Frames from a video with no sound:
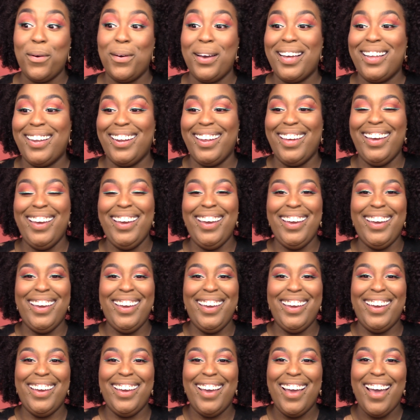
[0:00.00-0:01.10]

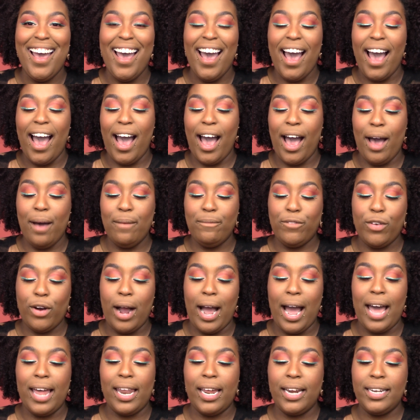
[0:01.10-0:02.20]
quickly. For
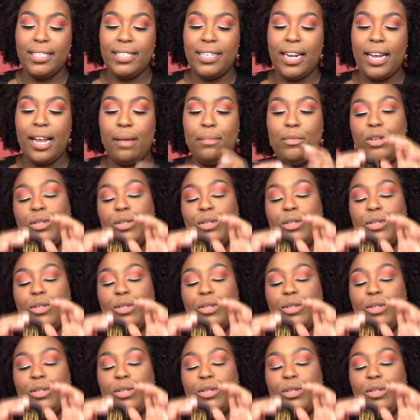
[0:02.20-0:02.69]
highlight today, I'm